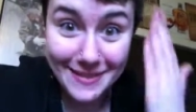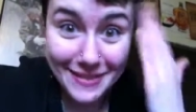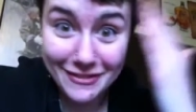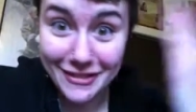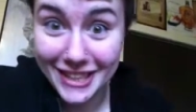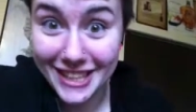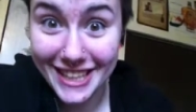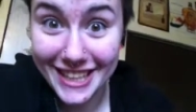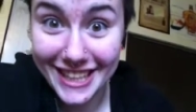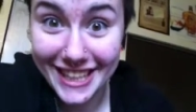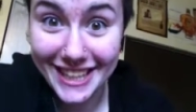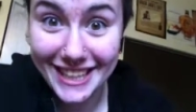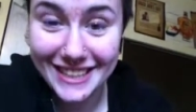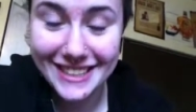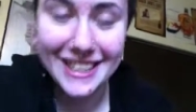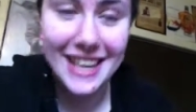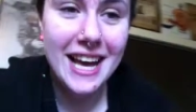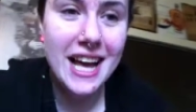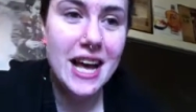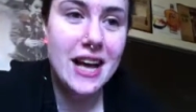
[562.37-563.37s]
I'm a fucking
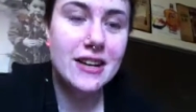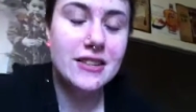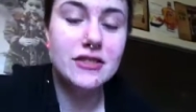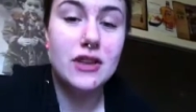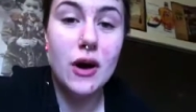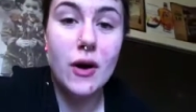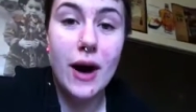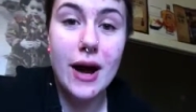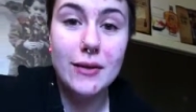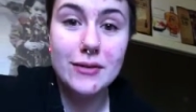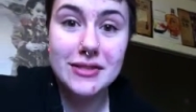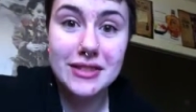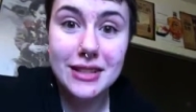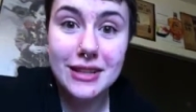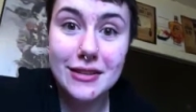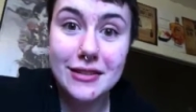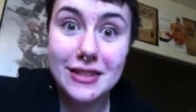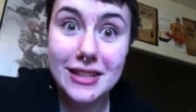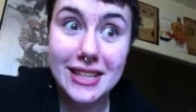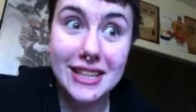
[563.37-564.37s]
idiot. So I was
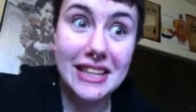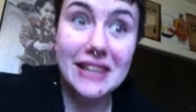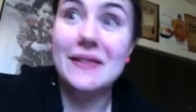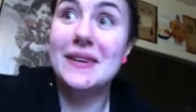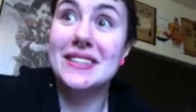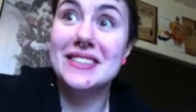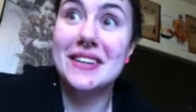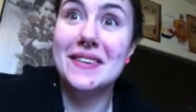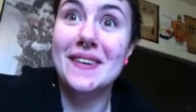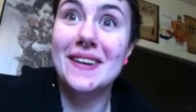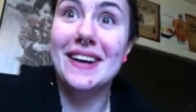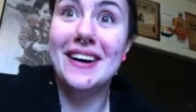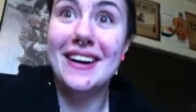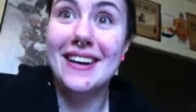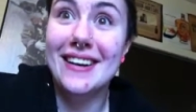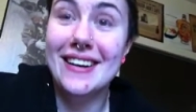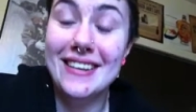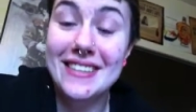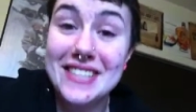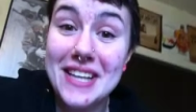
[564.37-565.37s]
literally like, what's going
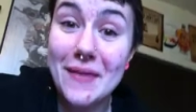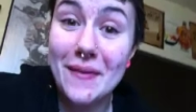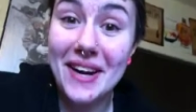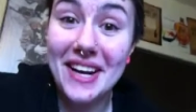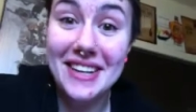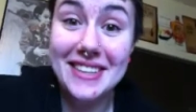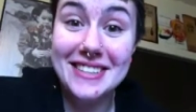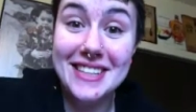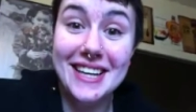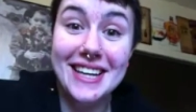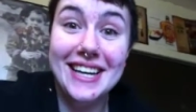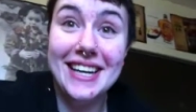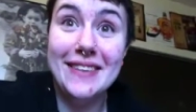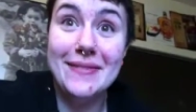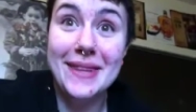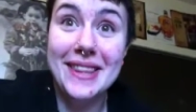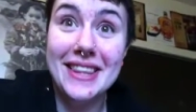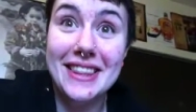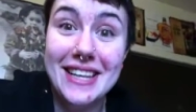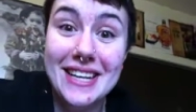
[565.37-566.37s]
on? And I was like, wait, is he gonna
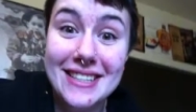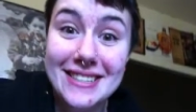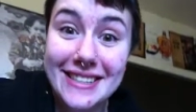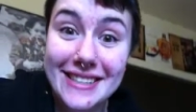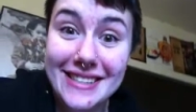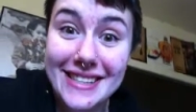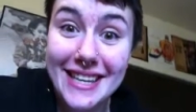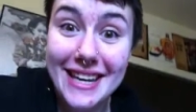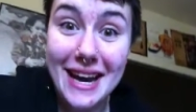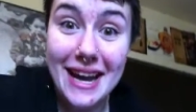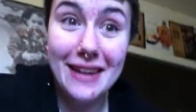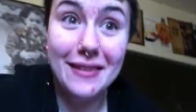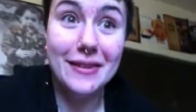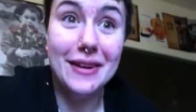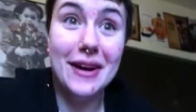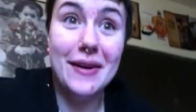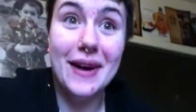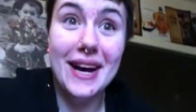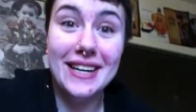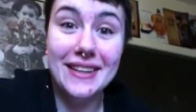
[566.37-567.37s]
give me the things? Is he? I don't
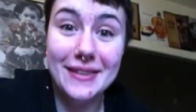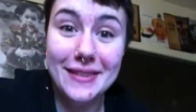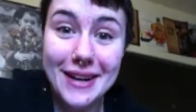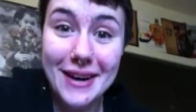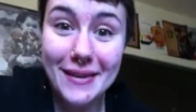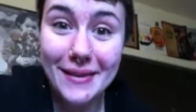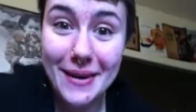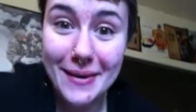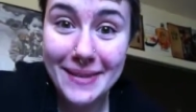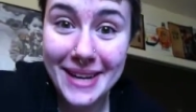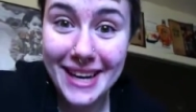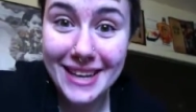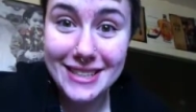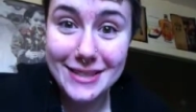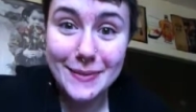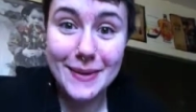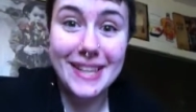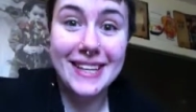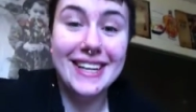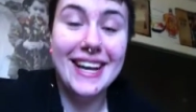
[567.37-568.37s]
know. I don't know. Oh my gosh,
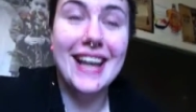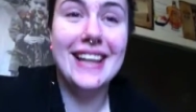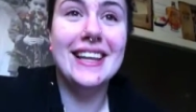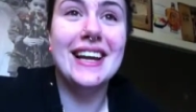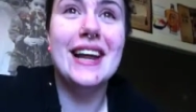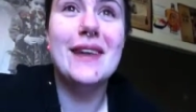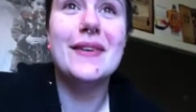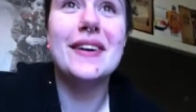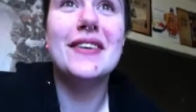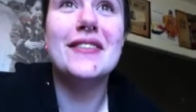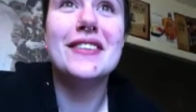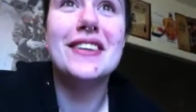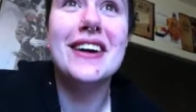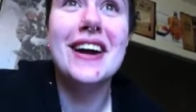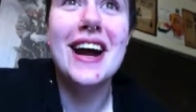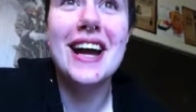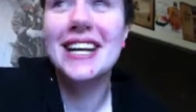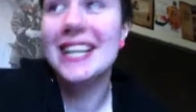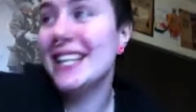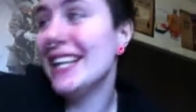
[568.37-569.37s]
what? And then I went over there and